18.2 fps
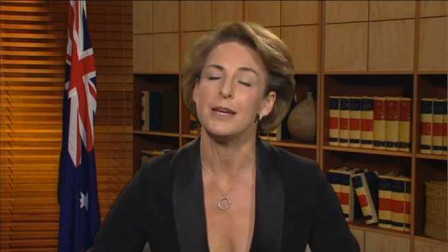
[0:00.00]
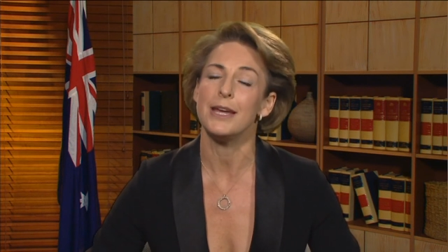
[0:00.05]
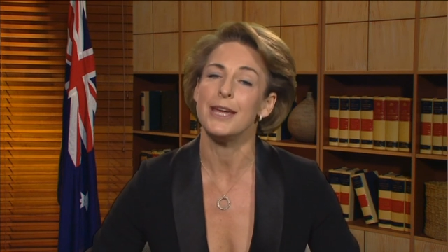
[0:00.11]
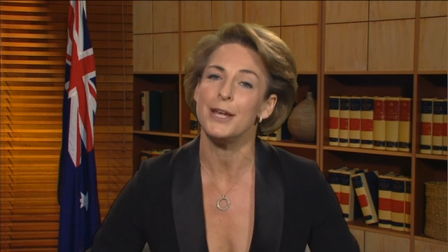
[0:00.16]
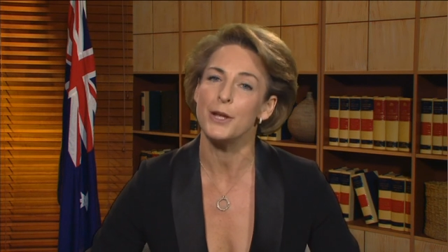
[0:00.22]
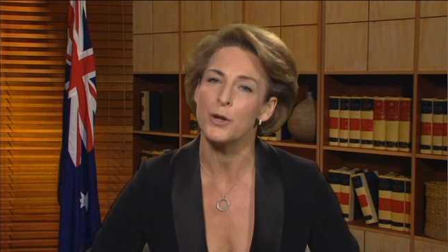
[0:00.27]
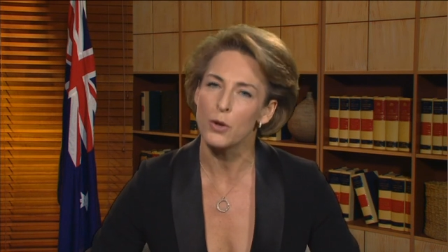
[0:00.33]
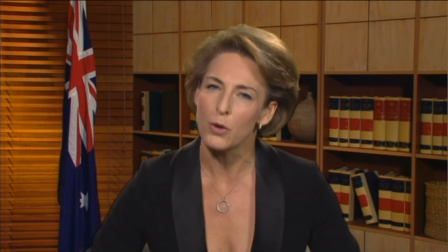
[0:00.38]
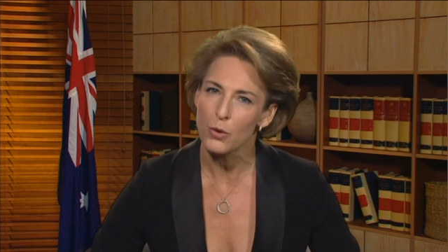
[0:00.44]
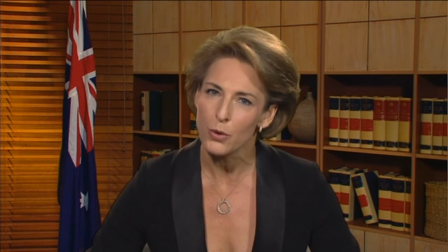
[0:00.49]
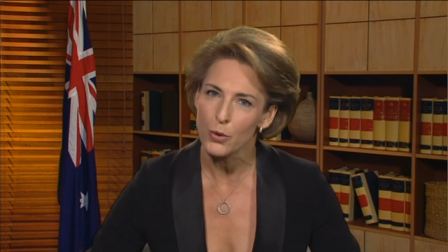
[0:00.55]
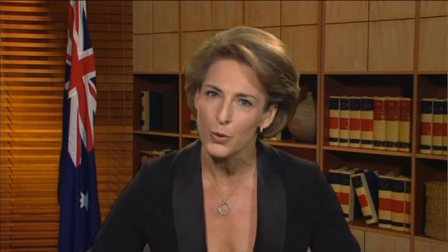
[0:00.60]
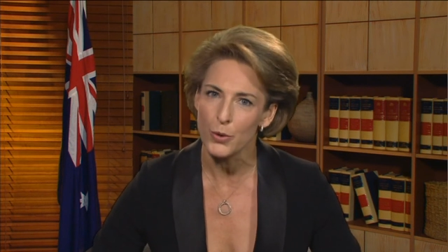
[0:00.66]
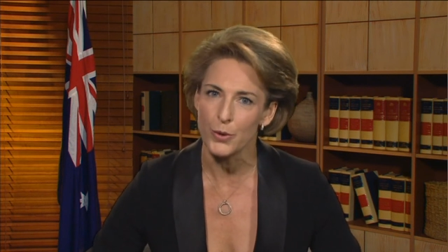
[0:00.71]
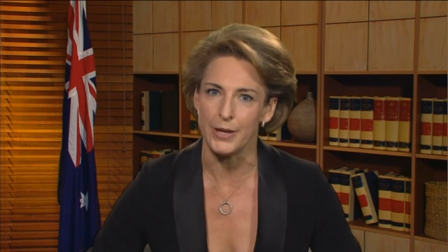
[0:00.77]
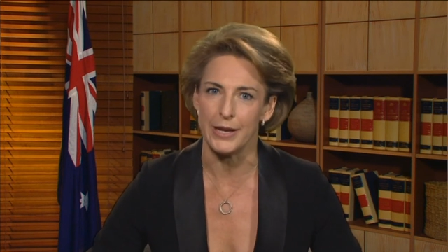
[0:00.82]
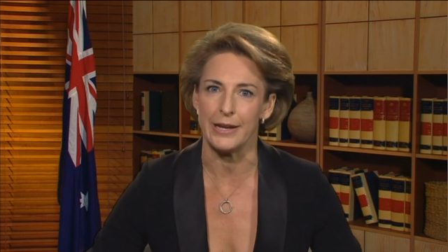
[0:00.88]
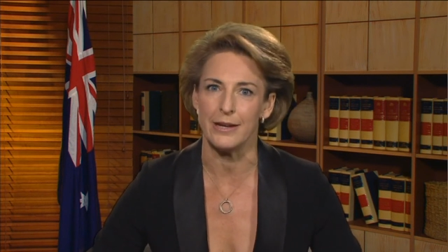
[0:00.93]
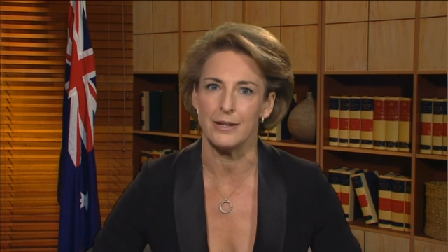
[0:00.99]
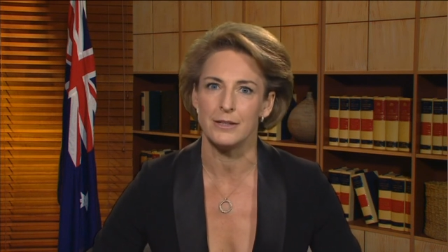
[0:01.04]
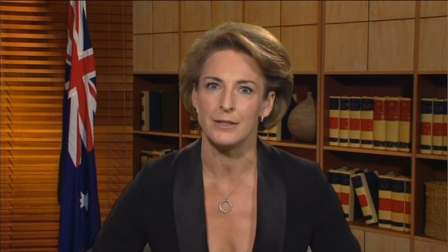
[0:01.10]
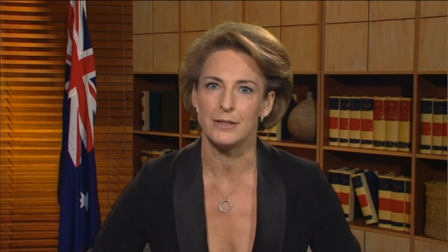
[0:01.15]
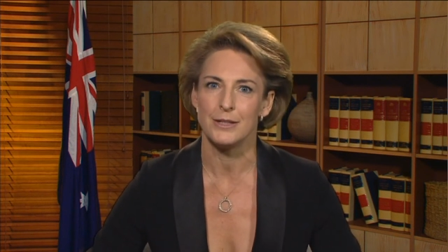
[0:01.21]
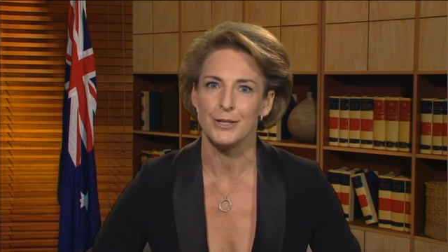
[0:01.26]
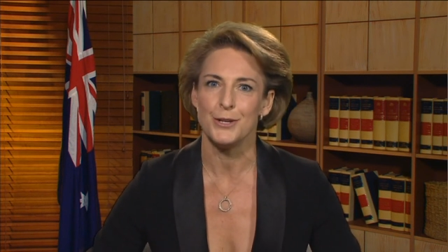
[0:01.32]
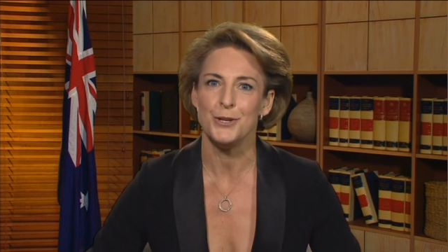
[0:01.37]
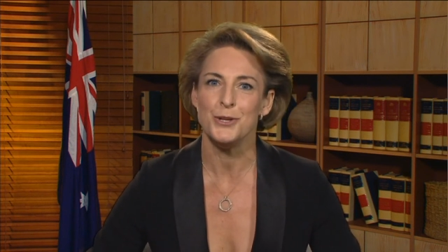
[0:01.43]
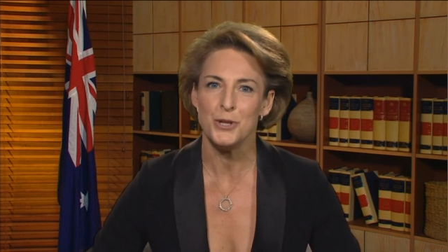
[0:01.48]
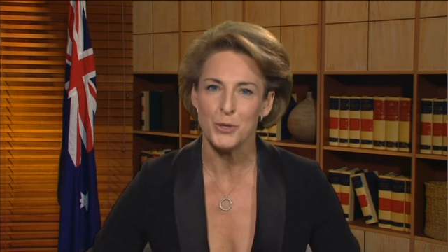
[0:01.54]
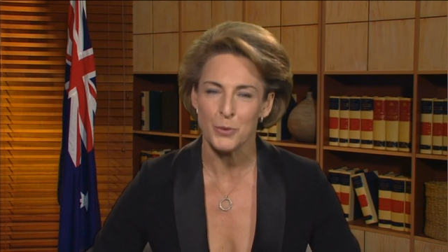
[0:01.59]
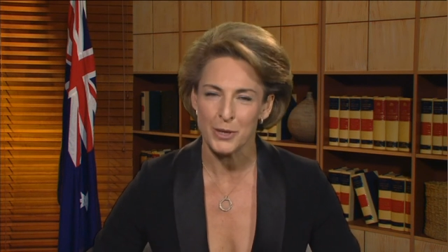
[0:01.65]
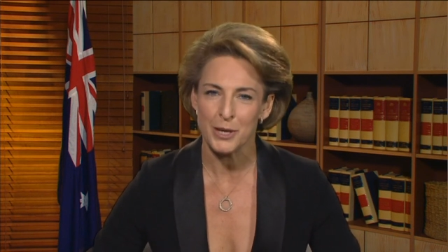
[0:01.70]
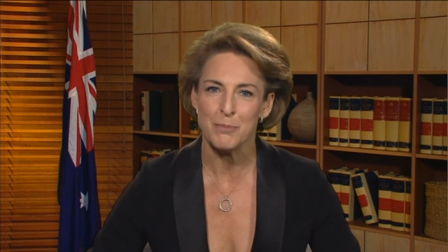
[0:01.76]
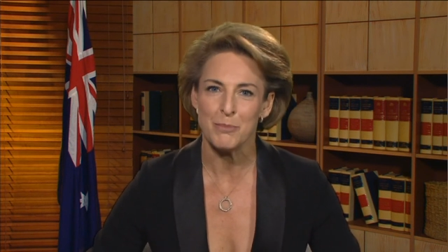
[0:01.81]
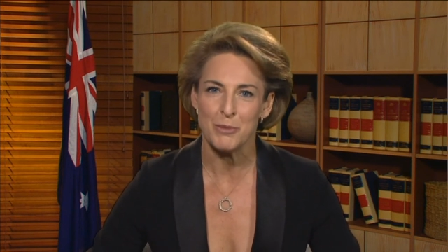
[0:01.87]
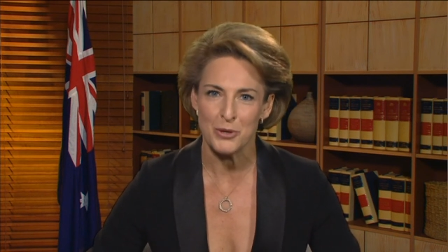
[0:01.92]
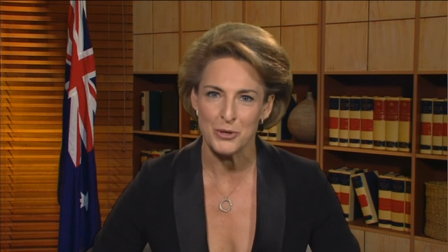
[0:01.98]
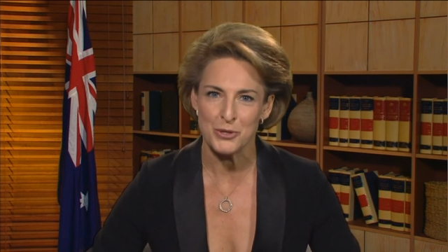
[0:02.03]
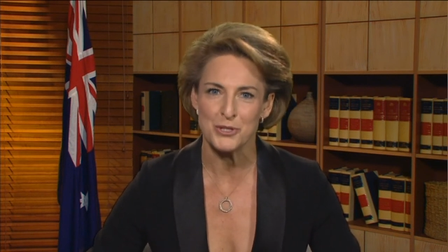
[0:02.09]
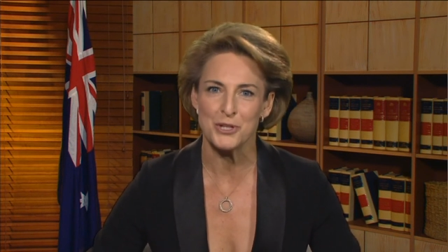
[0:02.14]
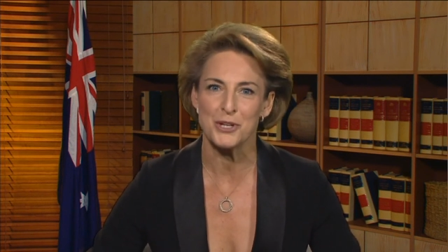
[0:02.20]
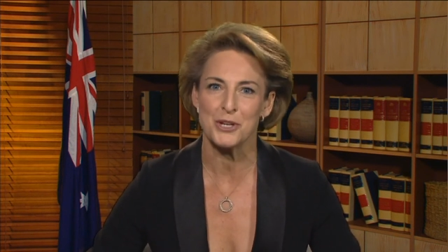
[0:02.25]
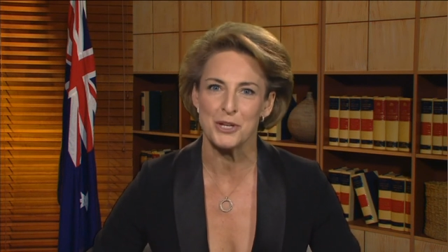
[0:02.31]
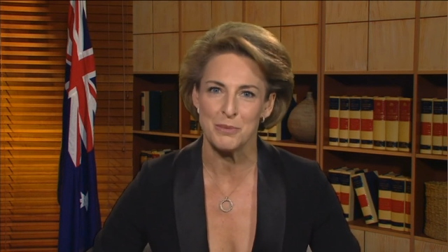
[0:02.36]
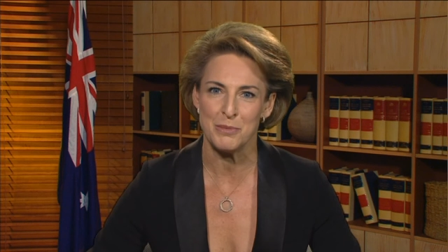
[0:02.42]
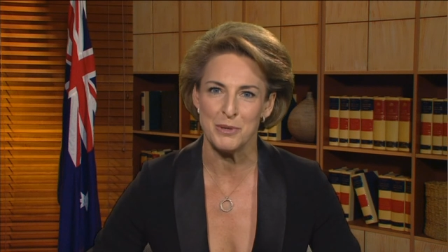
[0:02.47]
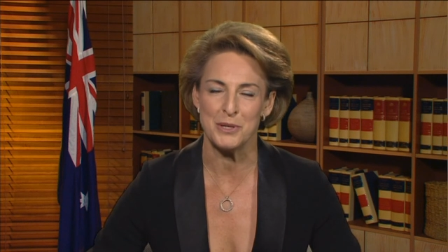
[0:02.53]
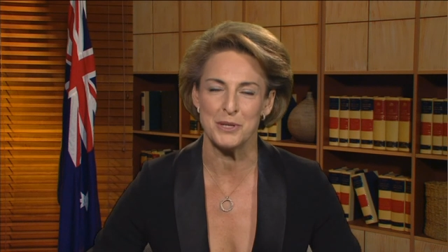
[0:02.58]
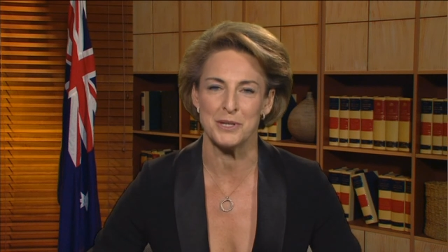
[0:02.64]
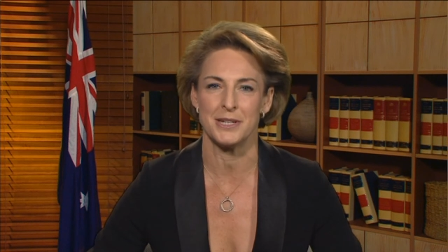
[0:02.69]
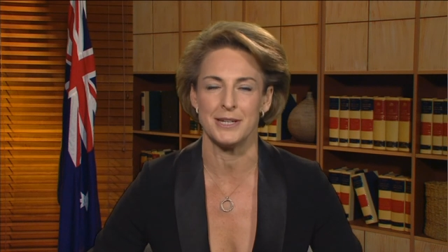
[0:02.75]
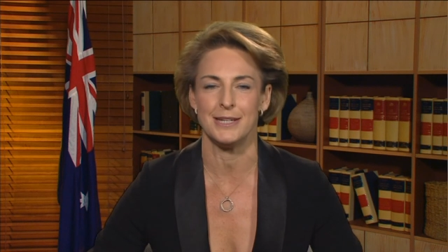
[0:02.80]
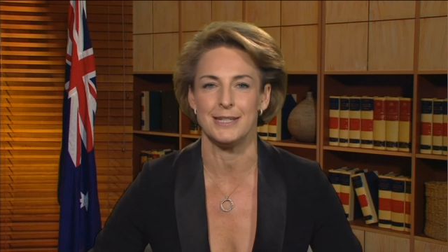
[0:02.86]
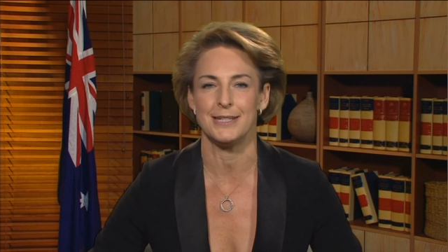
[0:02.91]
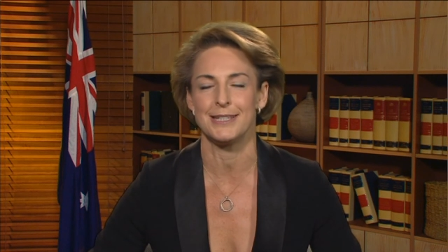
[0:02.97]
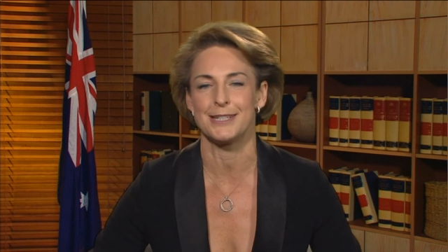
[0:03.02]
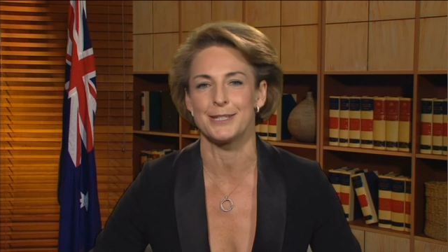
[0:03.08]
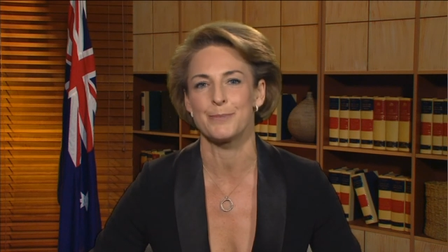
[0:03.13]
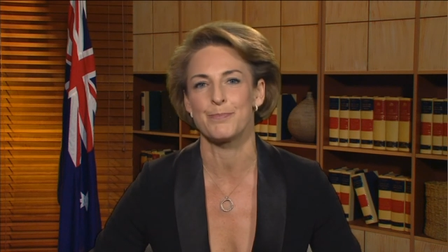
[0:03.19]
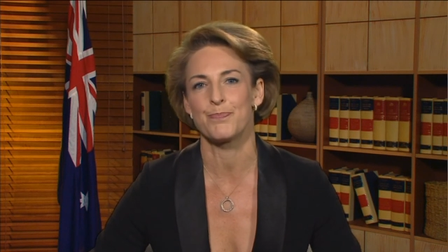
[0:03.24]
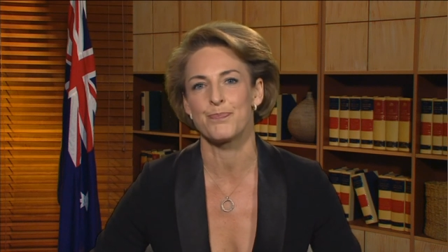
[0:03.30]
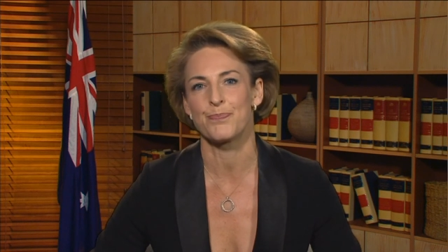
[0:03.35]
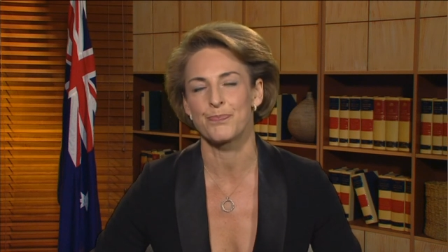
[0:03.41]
including new and emerging communities.